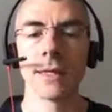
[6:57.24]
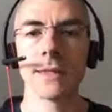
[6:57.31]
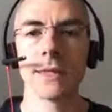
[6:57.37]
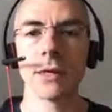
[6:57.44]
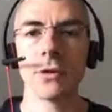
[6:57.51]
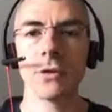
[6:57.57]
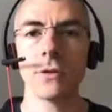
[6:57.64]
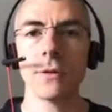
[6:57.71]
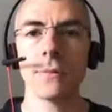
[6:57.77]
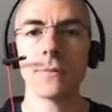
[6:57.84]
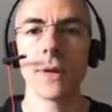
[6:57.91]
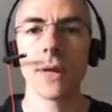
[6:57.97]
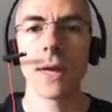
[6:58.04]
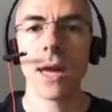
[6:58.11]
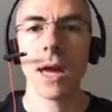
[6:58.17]
Second,
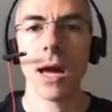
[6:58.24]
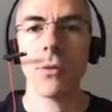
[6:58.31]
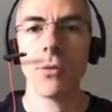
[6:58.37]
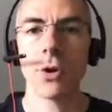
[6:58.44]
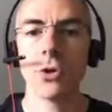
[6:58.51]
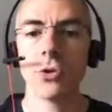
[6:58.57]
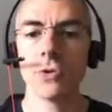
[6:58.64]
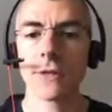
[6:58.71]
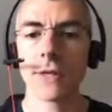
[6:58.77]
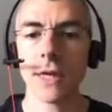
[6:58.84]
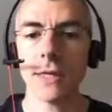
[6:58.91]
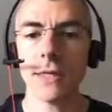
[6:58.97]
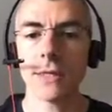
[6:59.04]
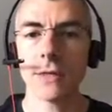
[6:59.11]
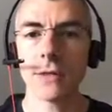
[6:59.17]
our use
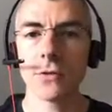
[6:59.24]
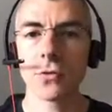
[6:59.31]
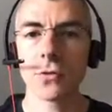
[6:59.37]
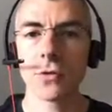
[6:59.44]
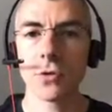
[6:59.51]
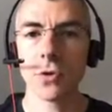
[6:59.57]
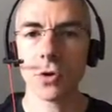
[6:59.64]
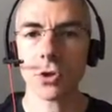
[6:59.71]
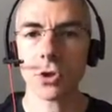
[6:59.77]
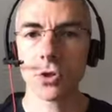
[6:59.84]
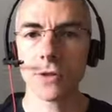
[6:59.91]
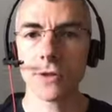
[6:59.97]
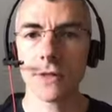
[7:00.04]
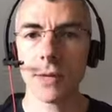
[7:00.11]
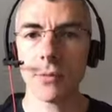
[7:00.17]
case is to search
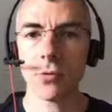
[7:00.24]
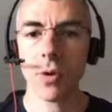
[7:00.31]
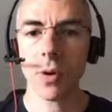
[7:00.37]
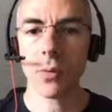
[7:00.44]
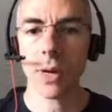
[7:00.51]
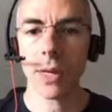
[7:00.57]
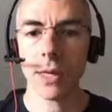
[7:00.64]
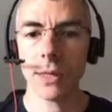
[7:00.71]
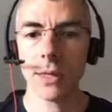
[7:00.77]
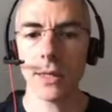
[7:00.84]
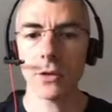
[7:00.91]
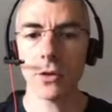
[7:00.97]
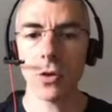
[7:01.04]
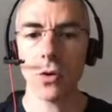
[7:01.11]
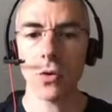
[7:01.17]
the same query
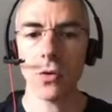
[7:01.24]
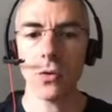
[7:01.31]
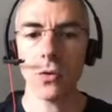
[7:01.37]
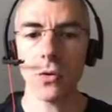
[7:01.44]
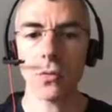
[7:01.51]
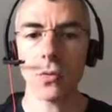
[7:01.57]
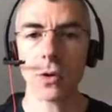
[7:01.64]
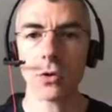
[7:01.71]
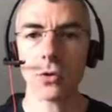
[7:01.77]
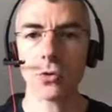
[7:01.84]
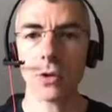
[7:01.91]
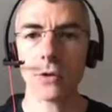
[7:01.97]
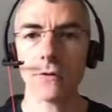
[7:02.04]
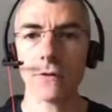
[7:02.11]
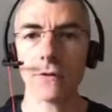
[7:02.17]
in all one
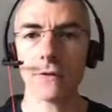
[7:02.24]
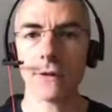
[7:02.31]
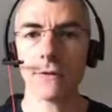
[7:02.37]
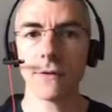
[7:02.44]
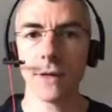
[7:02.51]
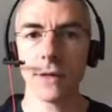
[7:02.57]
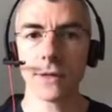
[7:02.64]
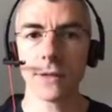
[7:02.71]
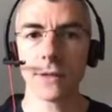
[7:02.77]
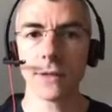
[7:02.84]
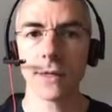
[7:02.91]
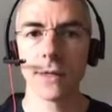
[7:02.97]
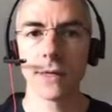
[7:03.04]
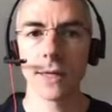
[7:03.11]
hundred fifty fields.